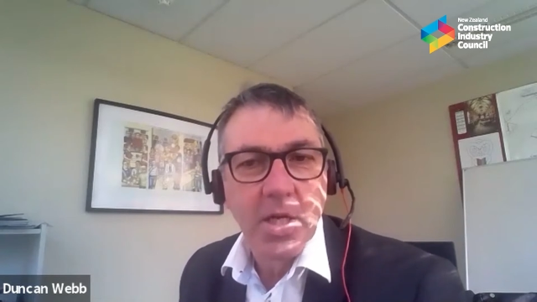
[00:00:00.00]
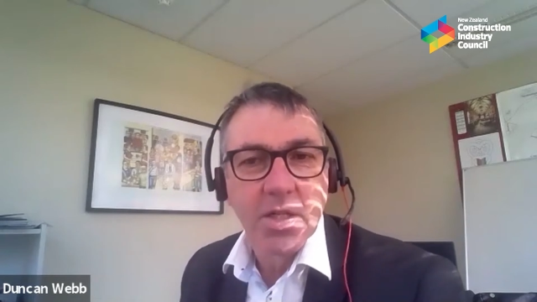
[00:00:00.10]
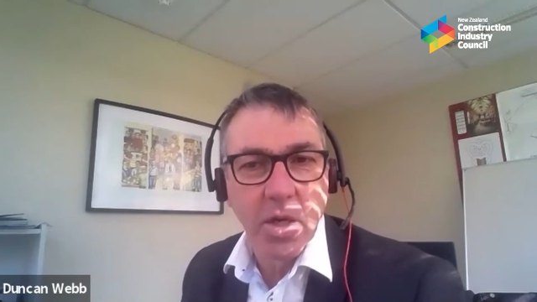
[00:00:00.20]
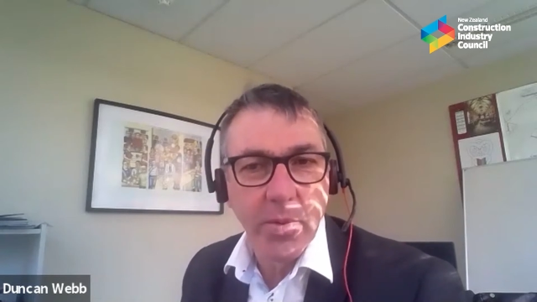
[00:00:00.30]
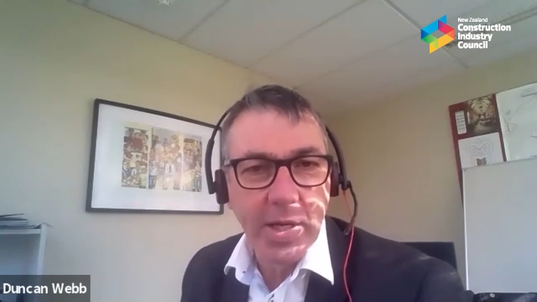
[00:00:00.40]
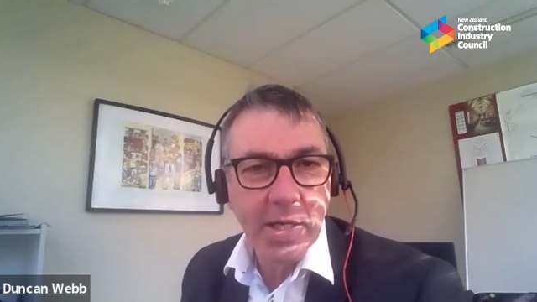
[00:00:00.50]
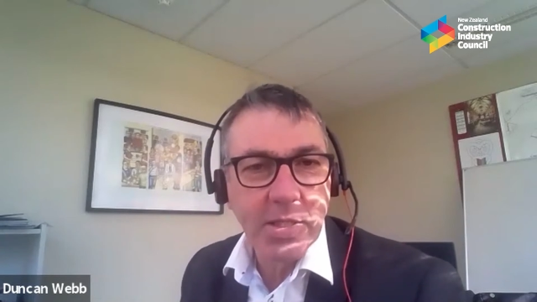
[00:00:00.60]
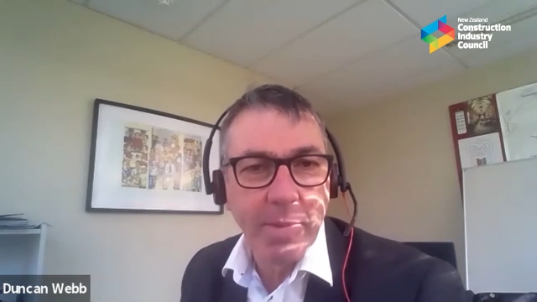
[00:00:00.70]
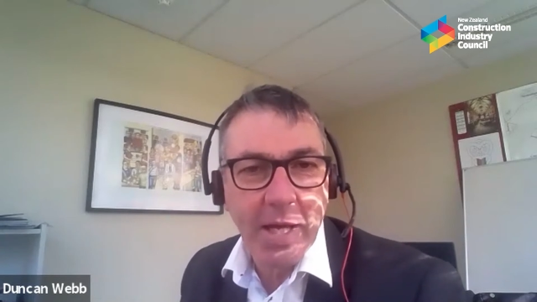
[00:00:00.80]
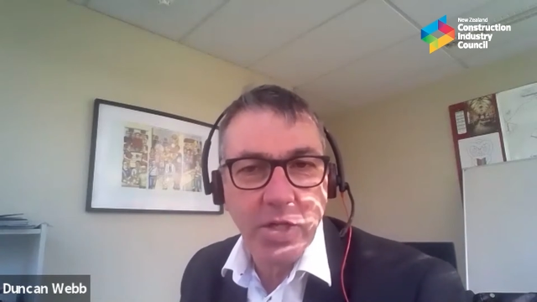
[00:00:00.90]
So we need to
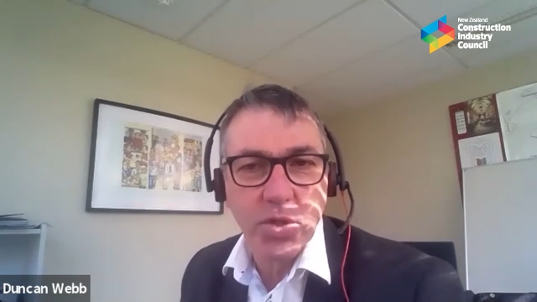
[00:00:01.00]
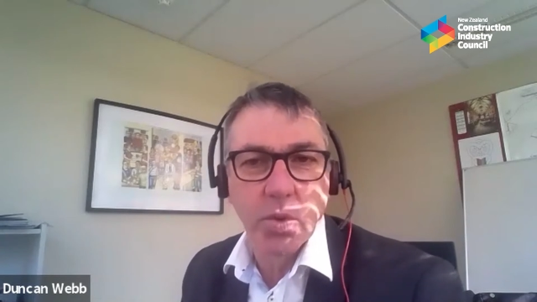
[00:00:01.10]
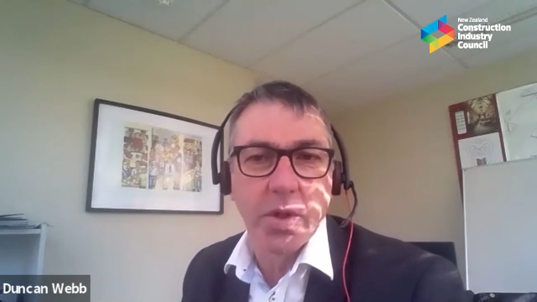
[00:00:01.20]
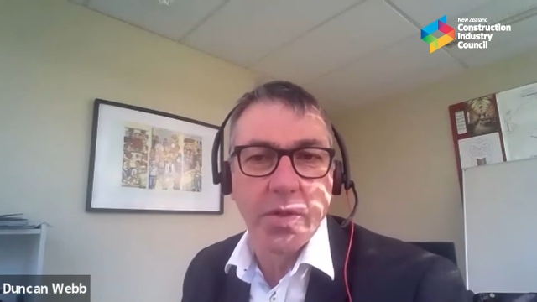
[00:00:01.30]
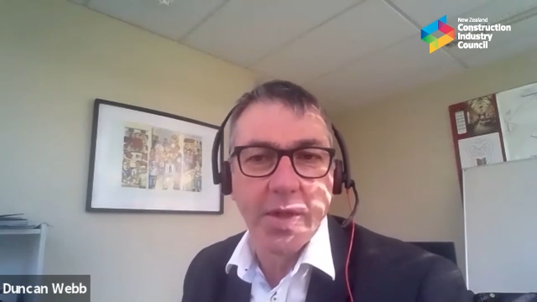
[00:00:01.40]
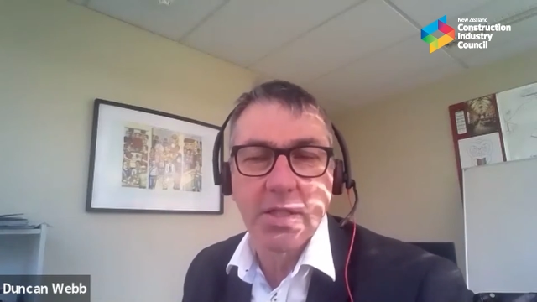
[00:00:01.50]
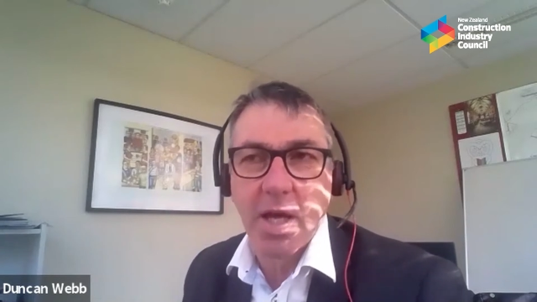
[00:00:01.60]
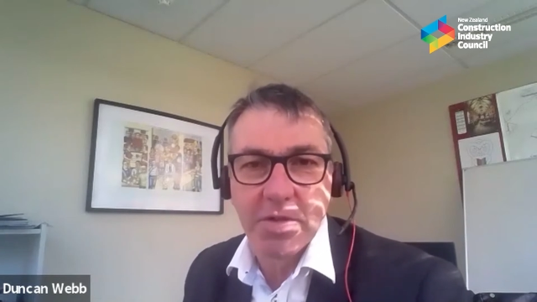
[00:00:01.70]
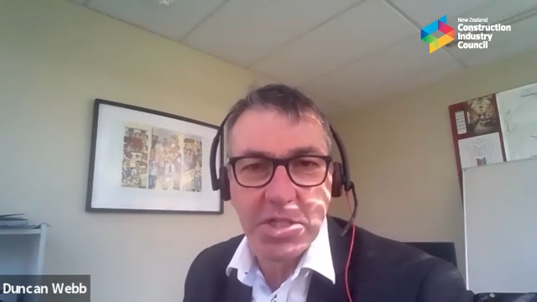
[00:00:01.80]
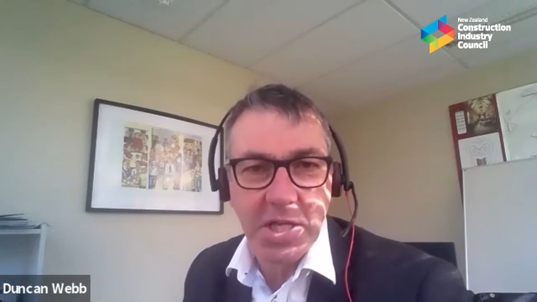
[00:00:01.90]
make sure that things
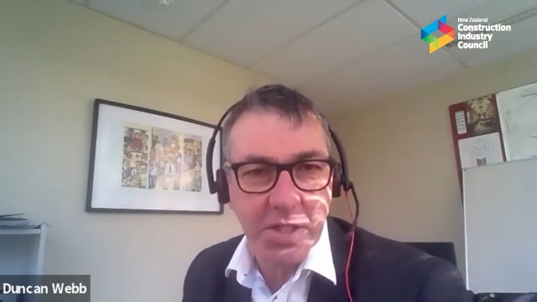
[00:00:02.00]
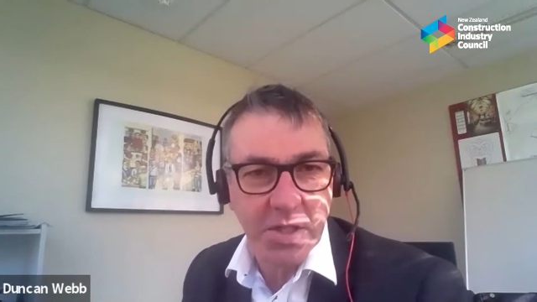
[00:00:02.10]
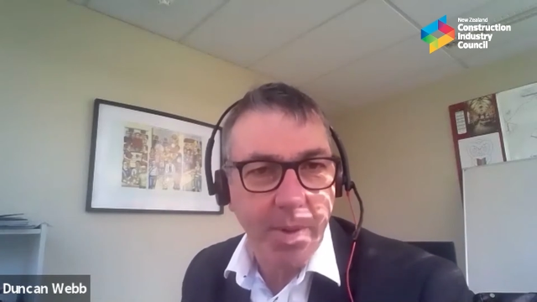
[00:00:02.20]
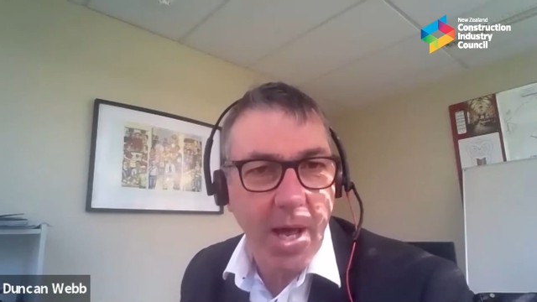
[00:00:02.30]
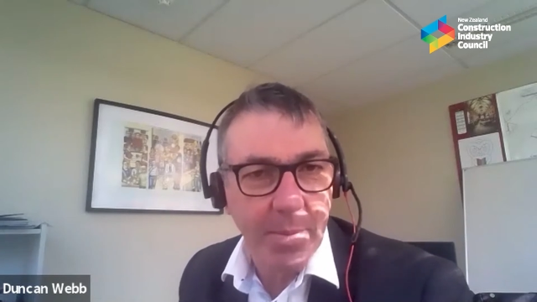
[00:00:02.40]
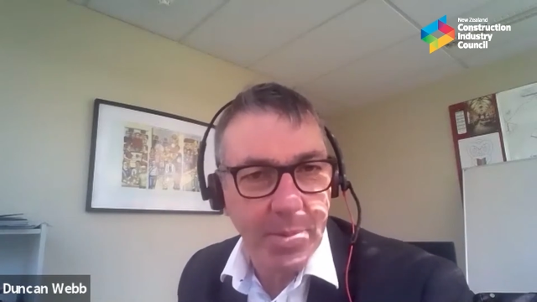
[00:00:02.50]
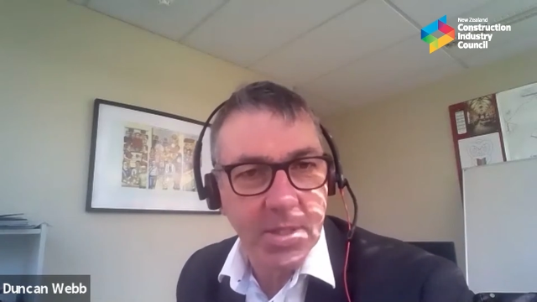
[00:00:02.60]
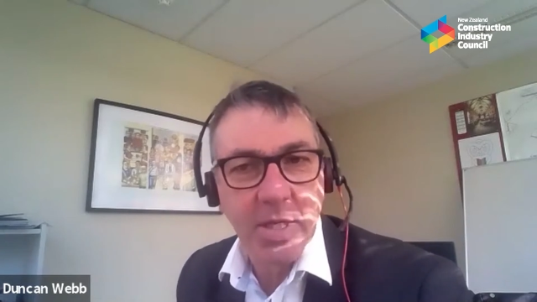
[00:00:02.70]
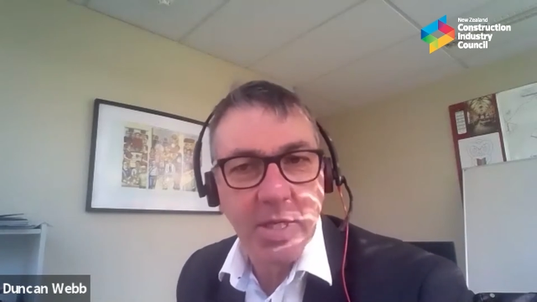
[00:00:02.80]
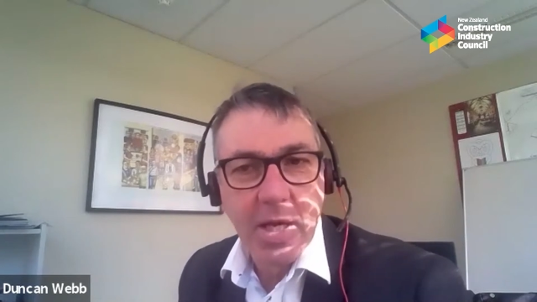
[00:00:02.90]
like retention payments